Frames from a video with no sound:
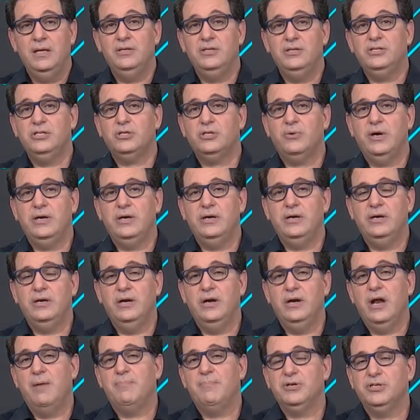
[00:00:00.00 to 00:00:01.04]
This has
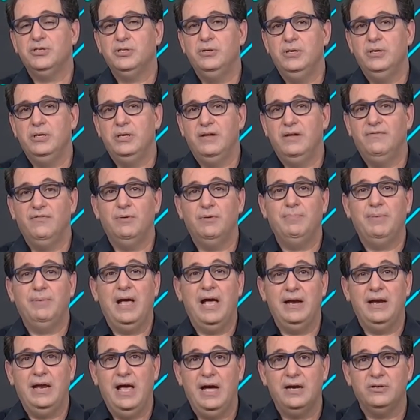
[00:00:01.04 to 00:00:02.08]
created an opportunity for
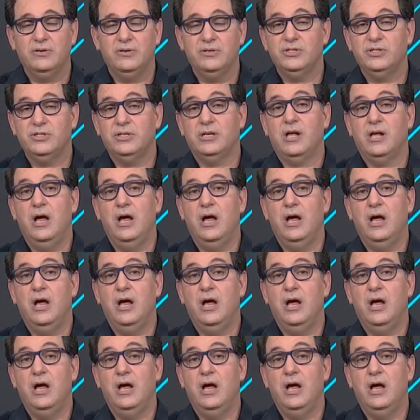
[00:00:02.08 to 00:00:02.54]
bad actors